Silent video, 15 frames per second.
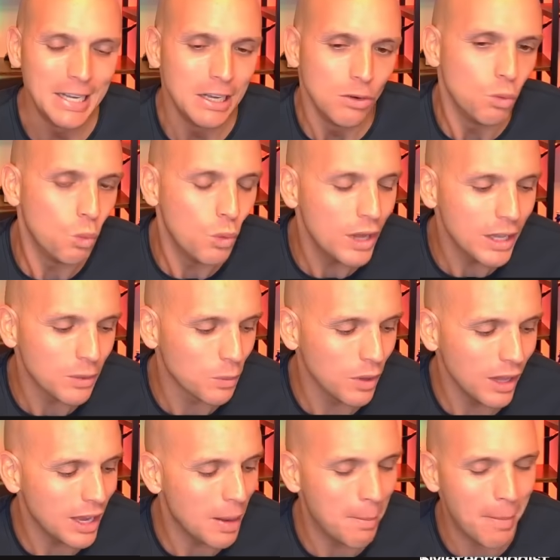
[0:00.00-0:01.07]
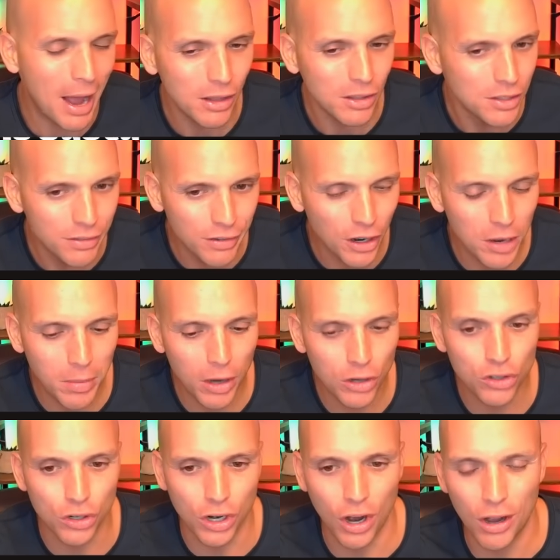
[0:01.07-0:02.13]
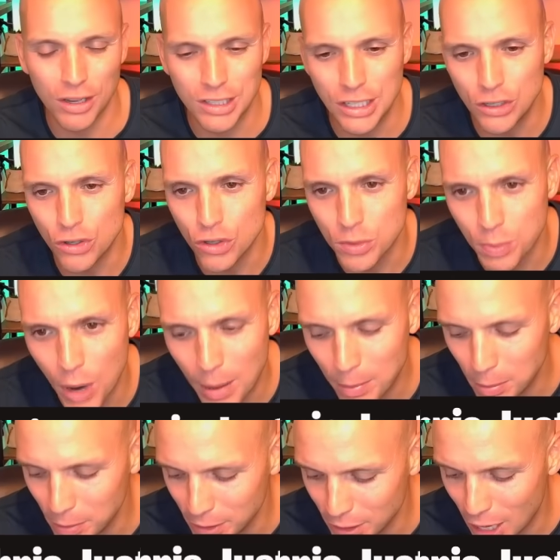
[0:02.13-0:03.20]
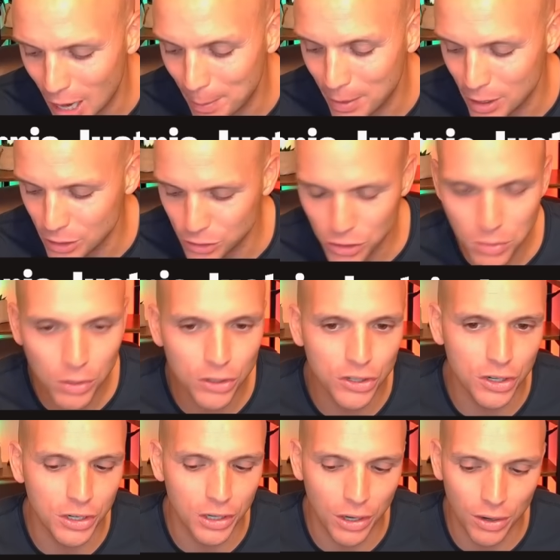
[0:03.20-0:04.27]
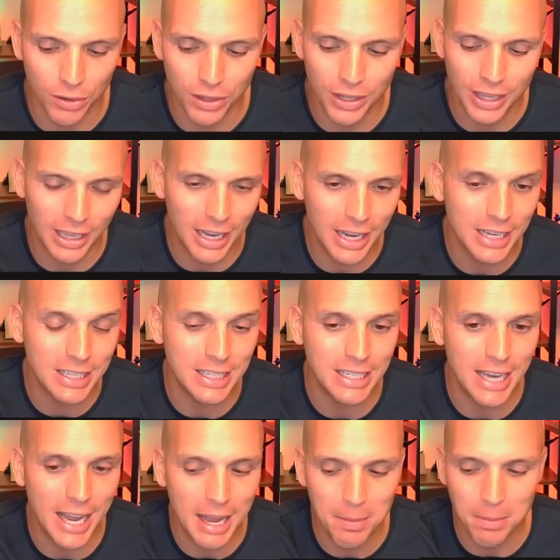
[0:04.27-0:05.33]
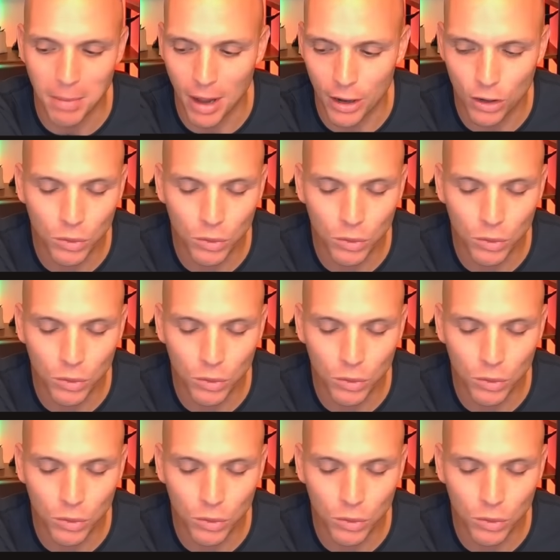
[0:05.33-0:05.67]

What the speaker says: Will it really amount to very much or cause issues? Probably not. But I do want you to know that the latest NAM model,